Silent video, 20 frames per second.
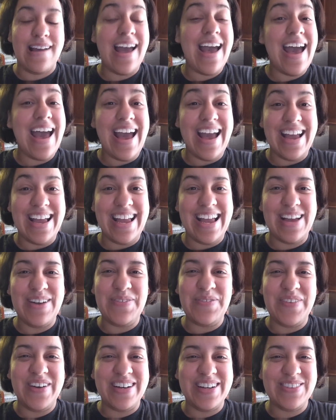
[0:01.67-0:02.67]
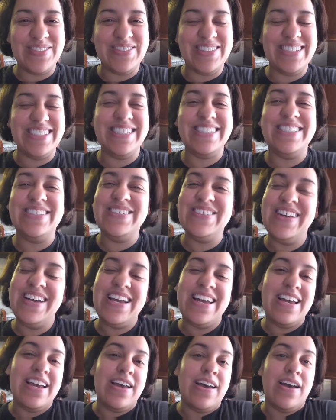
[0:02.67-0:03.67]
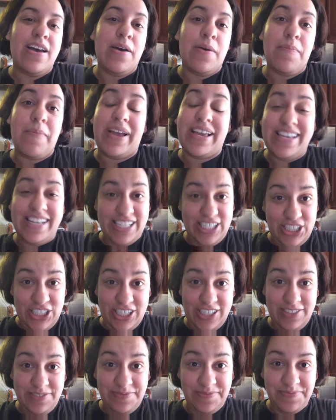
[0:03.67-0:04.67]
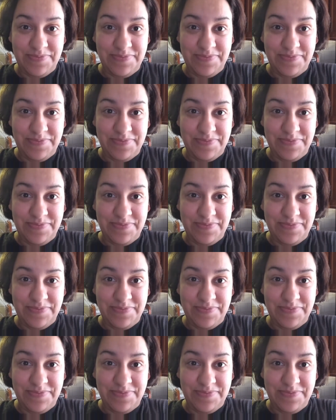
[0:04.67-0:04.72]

Hi, and welcome to my kitchen.